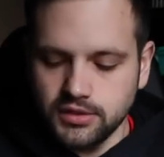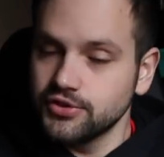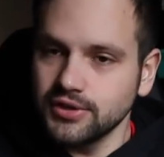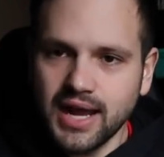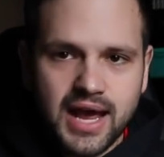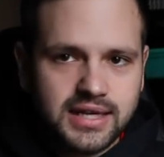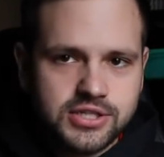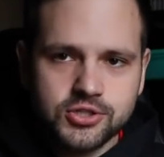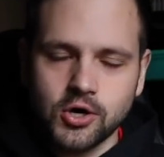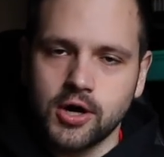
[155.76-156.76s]
They're not
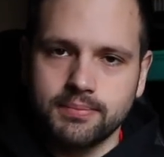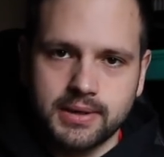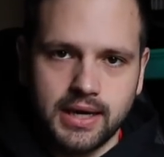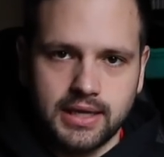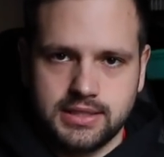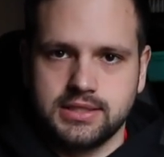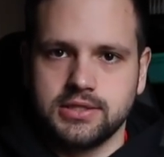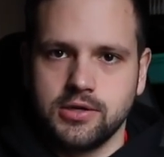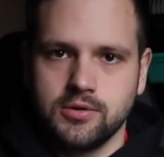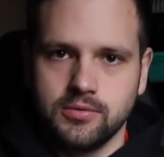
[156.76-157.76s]
sharp cuts,
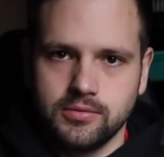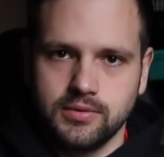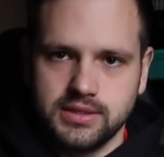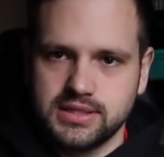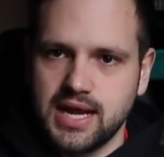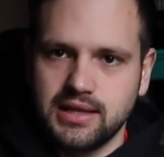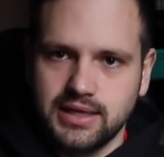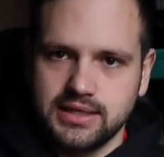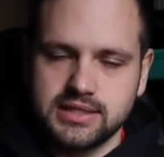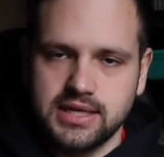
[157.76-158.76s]
so it's not
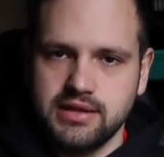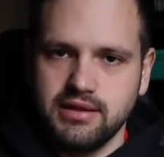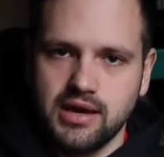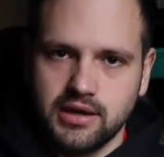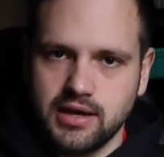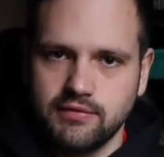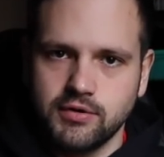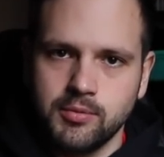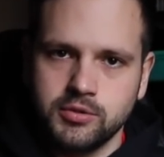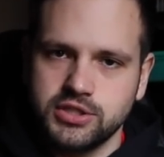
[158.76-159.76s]
like it's anything
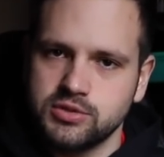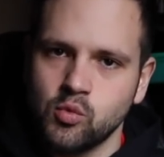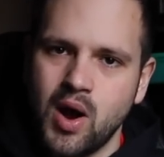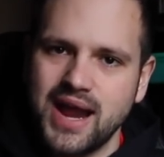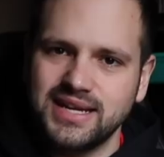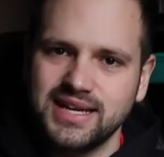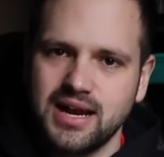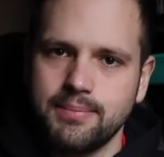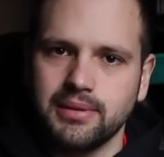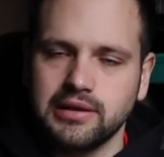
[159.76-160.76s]
uncomfortable. It just widened it
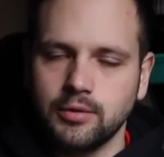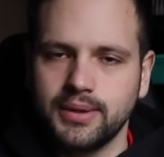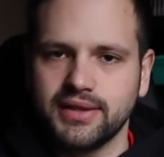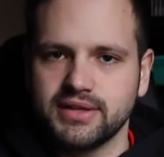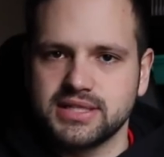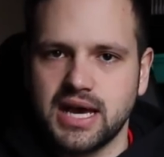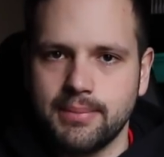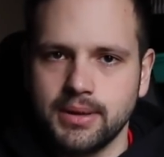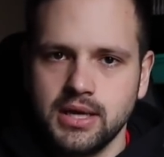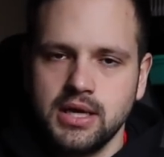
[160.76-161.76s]
up a little bit at the
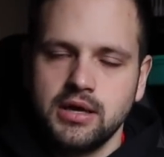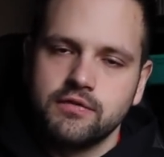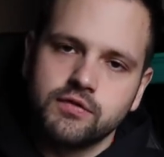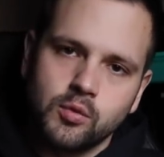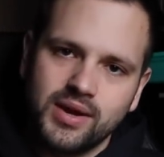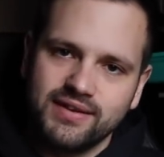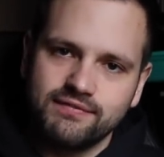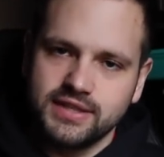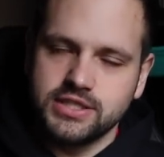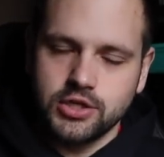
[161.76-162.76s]
top for the way it
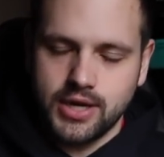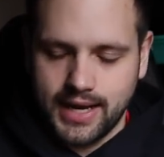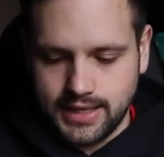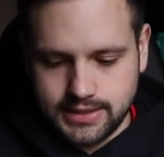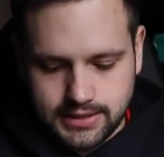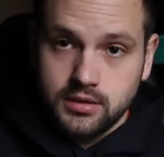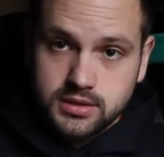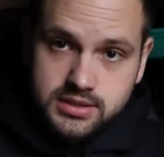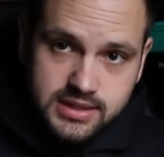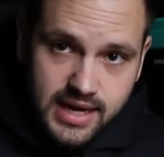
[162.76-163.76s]
fits in your hand.
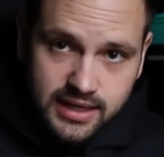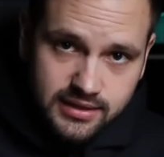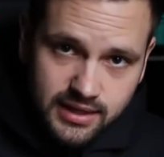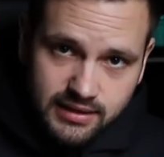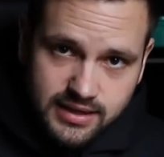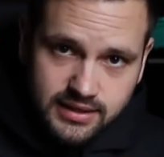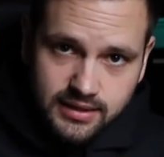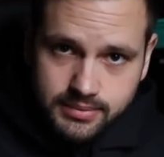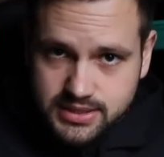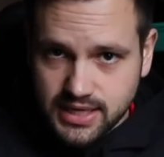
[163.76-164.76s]
Second thing that
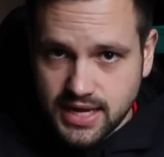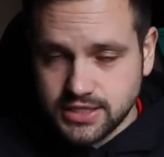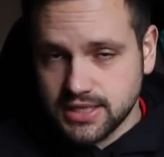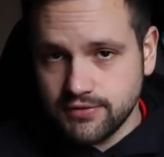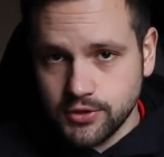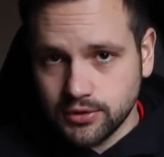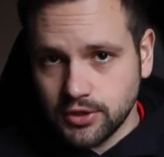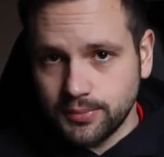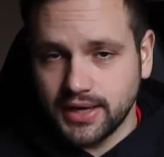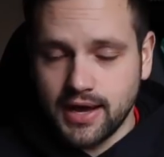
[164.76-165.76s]
did, besides just giving you a
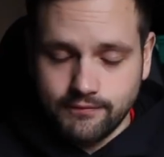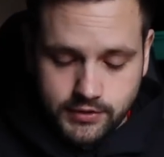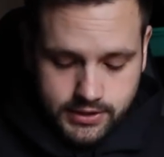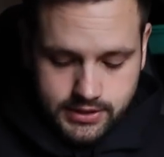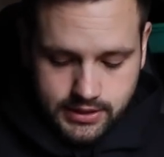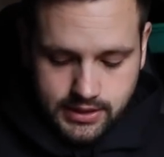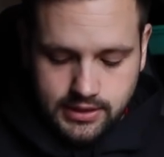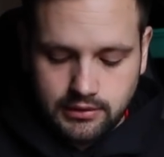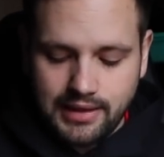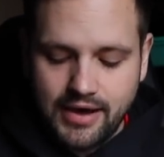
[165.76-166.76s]
little bit of comfort, it
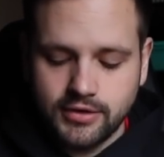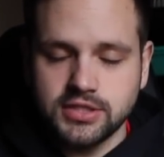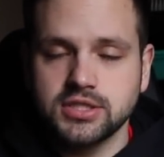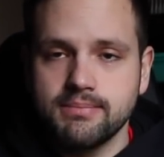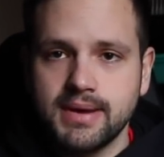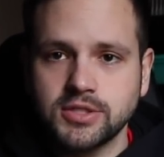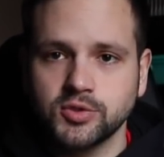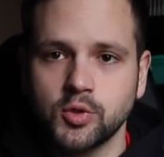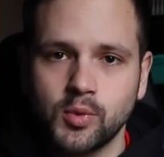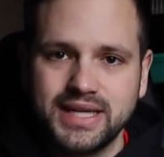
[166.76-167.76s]
allowed us to mess
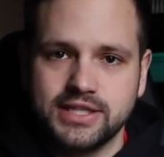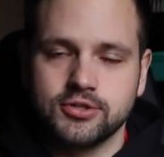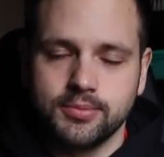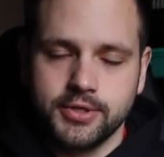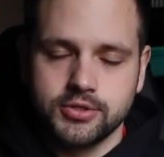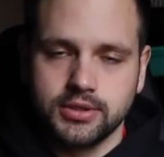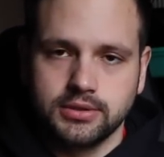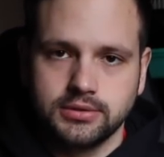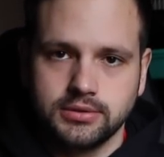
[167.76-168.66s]
with the weight distribution.